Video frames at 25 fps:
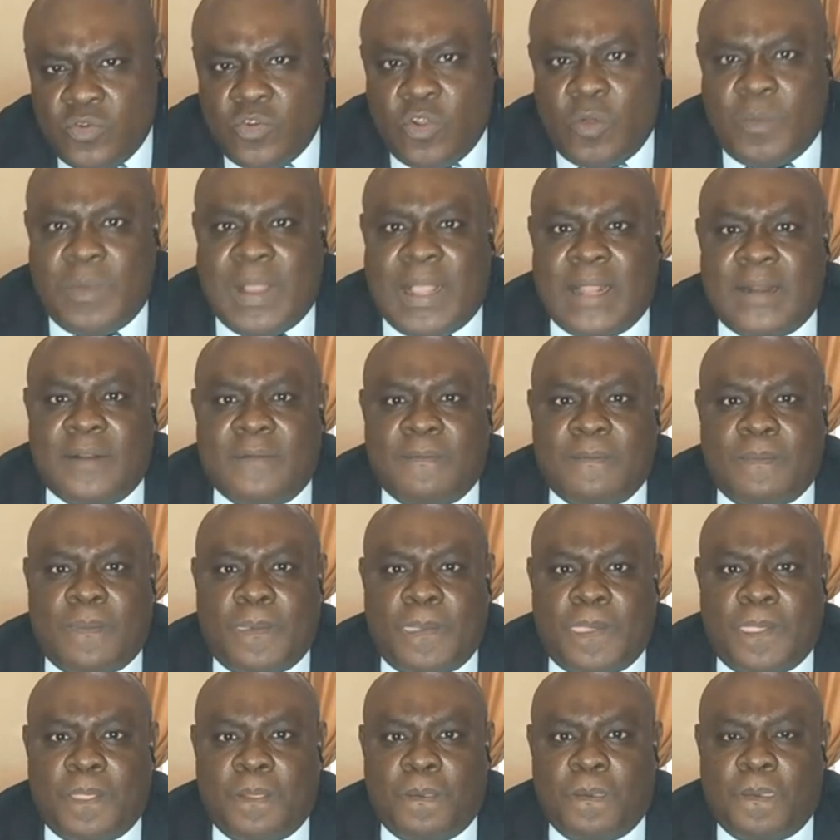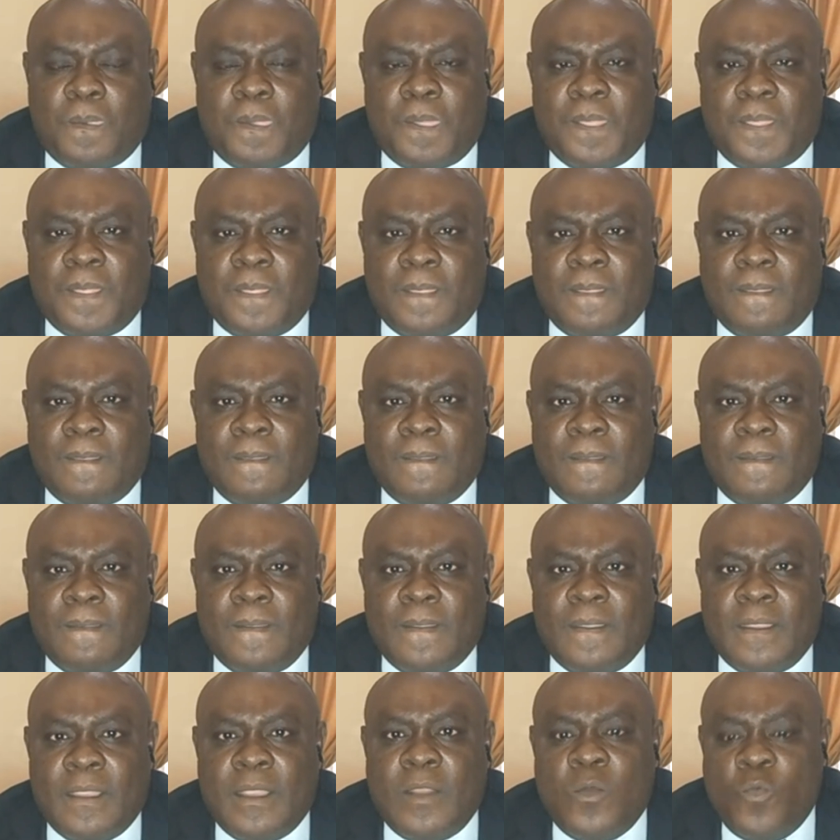normal. Hmm.
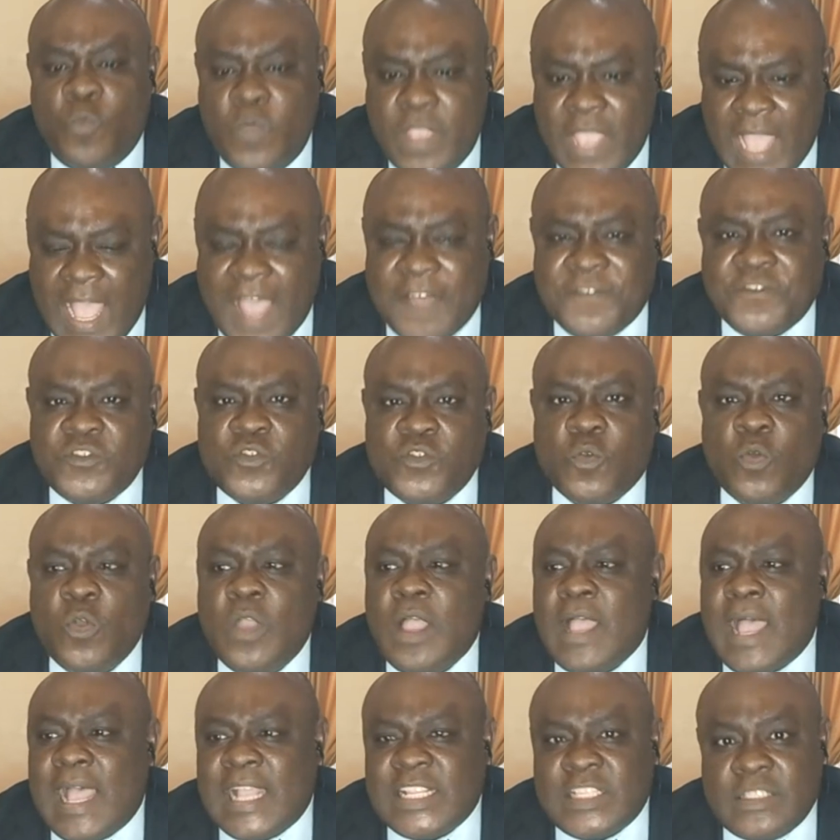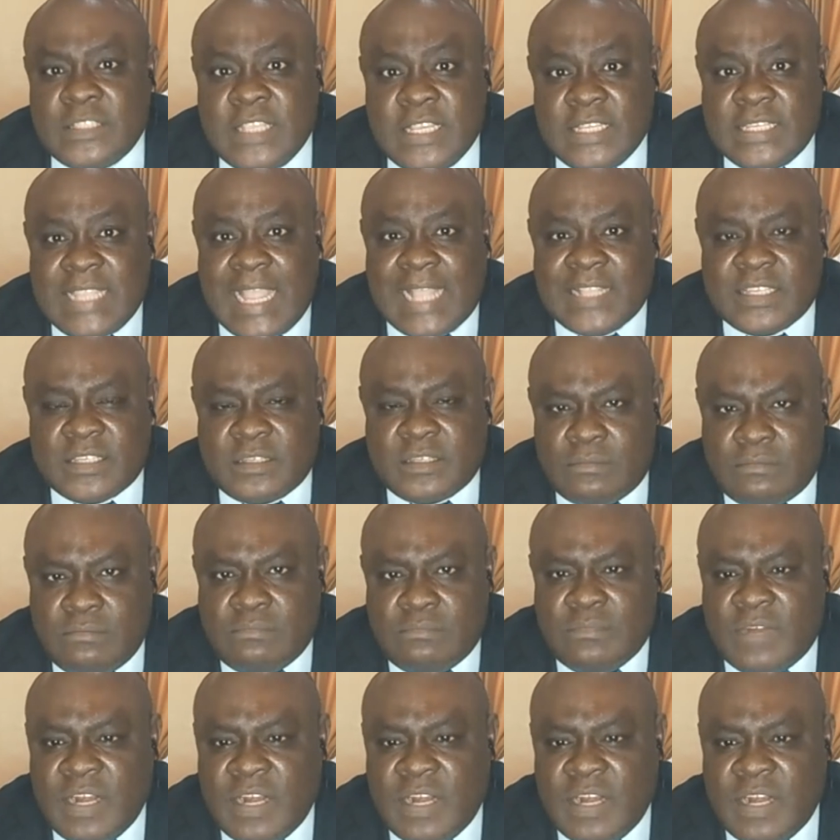We so, have to. As this has
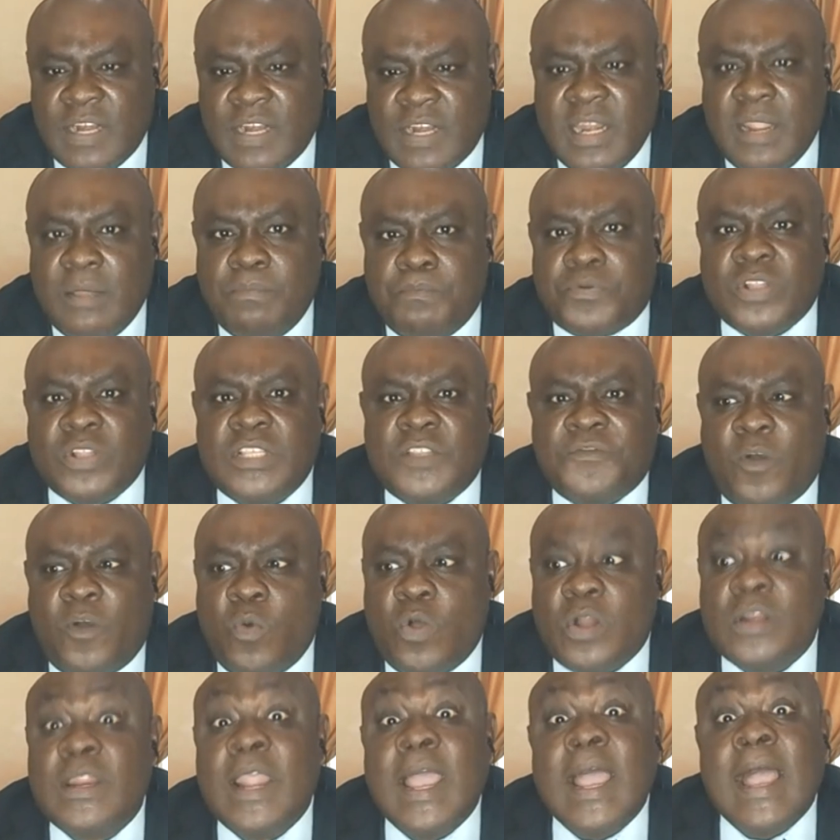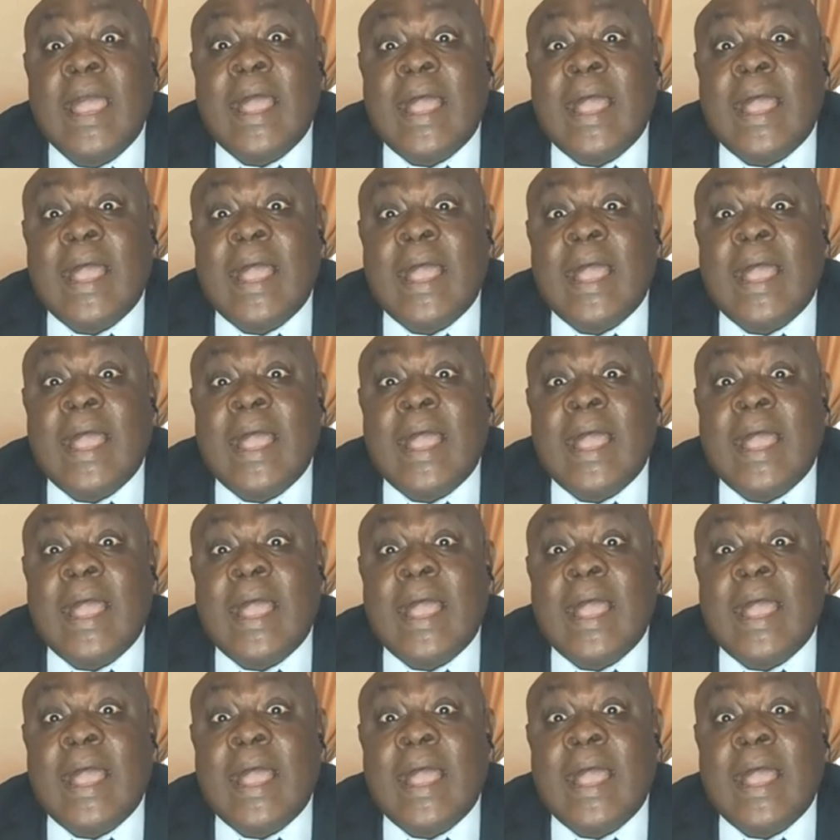really brought it forward.